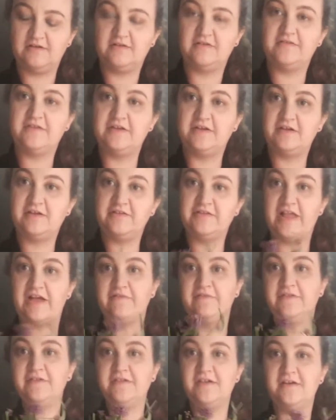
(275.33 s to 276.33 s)
the
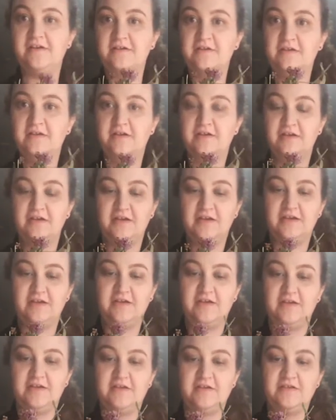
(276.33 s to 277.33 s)
lavender
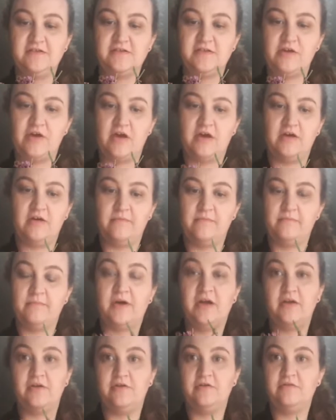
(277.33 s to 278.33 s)
is
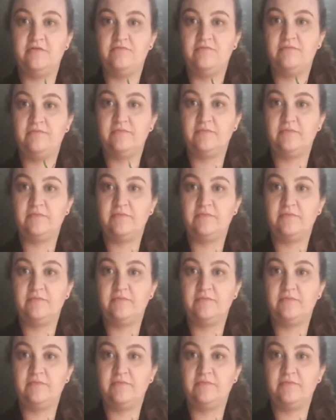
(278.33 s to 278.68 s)
my own